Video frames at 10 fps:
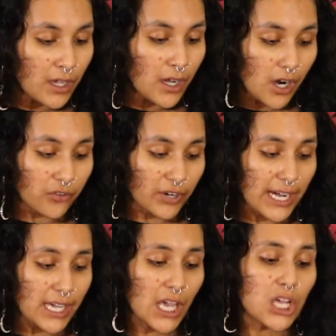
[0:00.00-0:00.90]
All
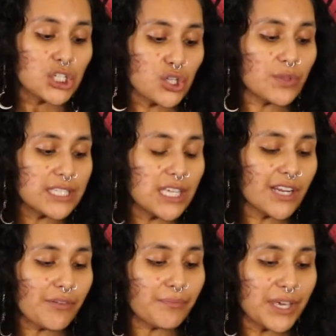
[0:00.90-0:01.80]
right. So this could
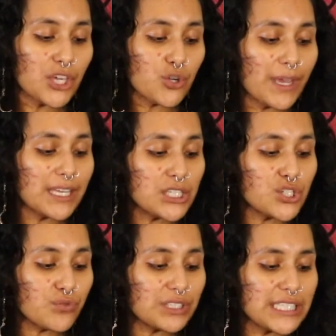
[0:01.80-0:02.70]
even be, you may need
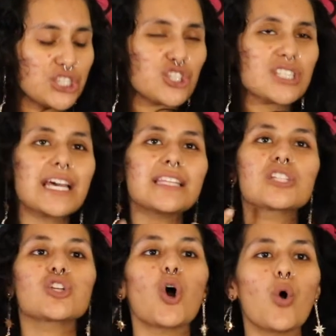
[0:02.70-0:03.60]
to release just like
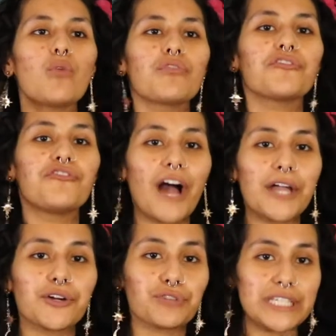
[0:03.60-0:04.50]
this over
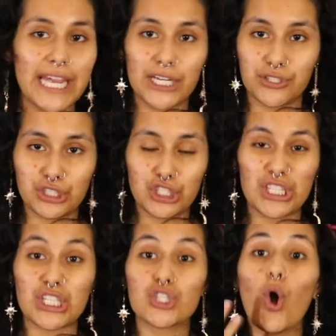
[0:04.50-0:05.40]
fiery energy,
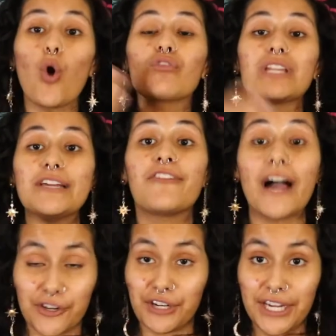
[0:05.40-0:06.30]
this overly
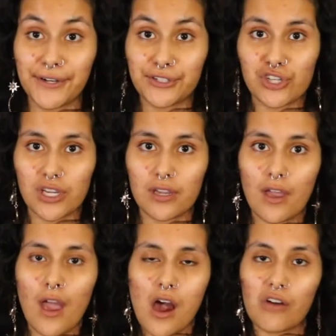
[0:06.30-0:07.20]
fiery energy.
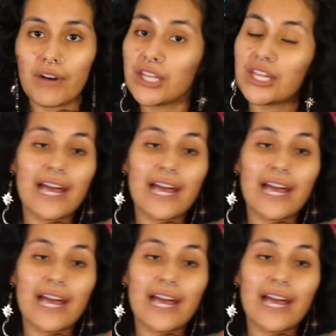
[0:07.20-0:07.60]
All right.